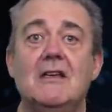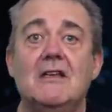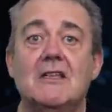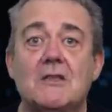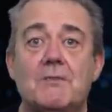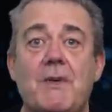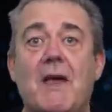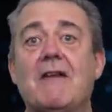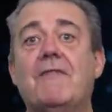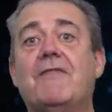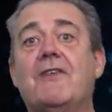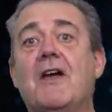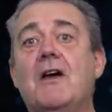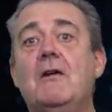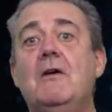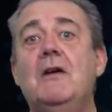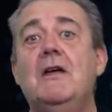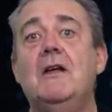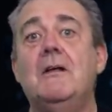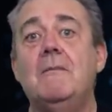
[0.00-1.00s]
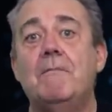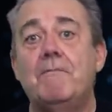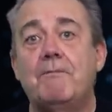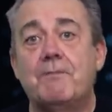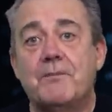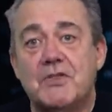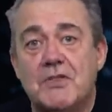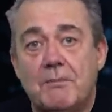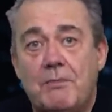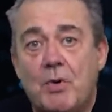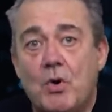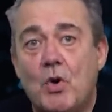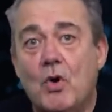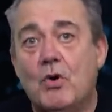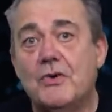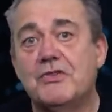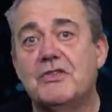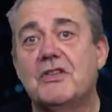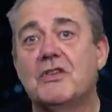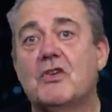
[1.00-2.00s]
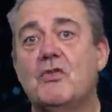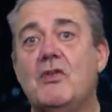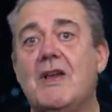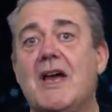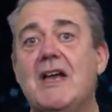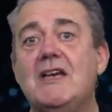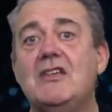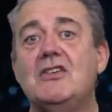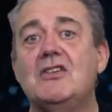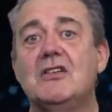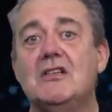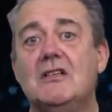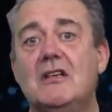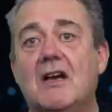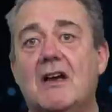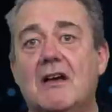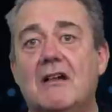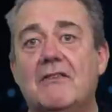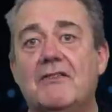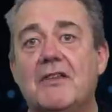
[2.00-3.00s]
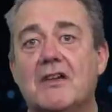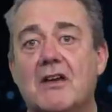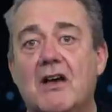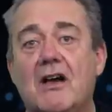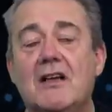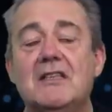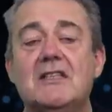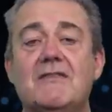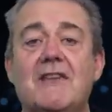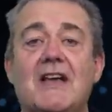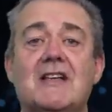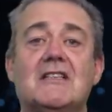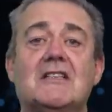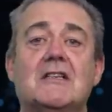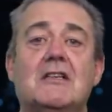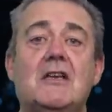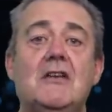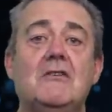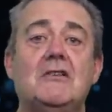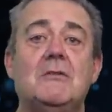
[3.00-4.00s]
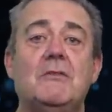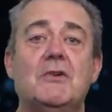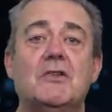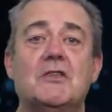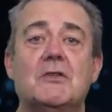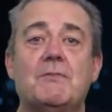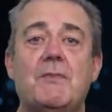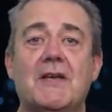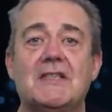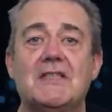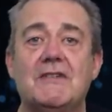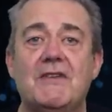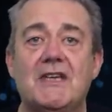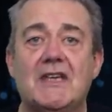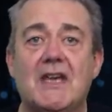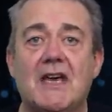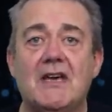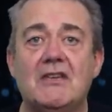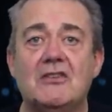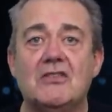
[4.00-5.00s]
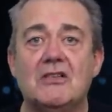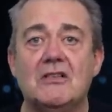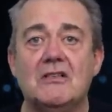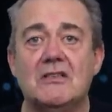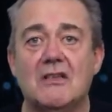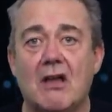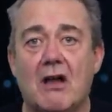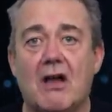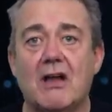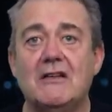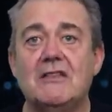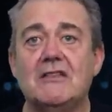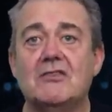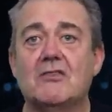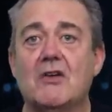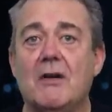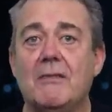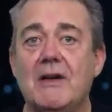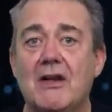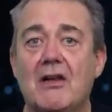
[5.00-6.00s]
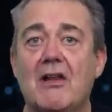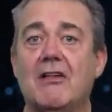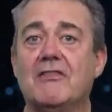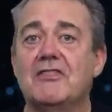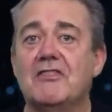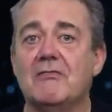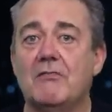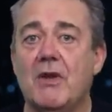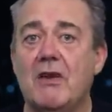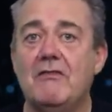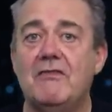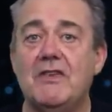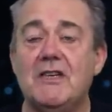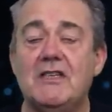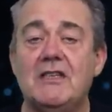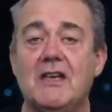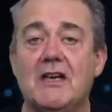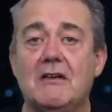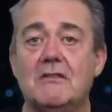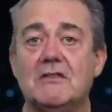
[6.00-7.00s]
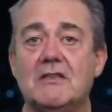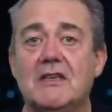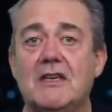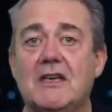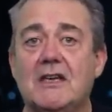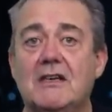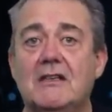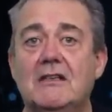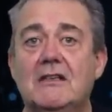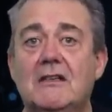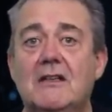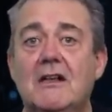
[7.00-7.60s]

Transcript: SpecFlow supports the creation of the kinds of executable specifications that I describe in lots of my videos here.